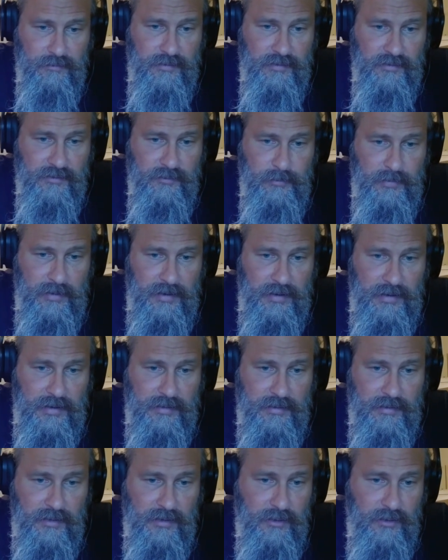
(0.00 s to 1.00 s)
of this
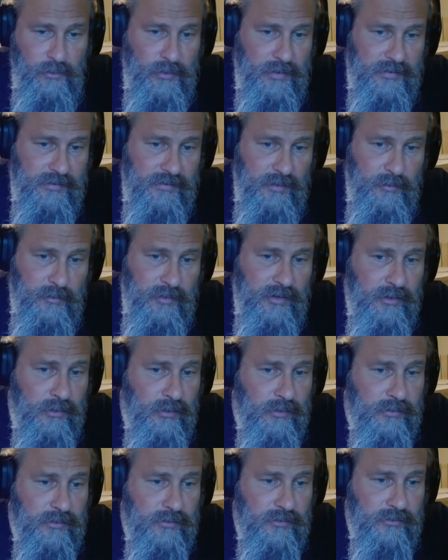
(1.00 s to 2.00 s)
by the USC
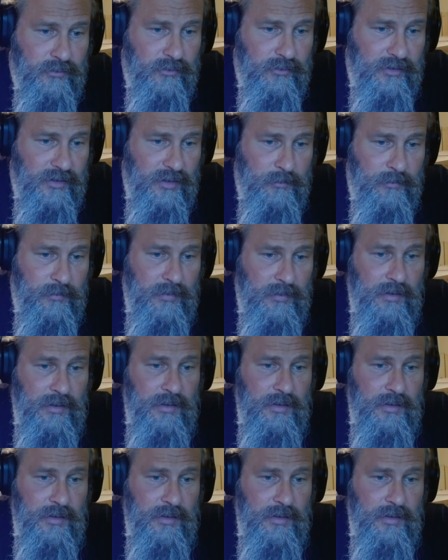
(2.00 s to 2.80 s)
Materials Consortium,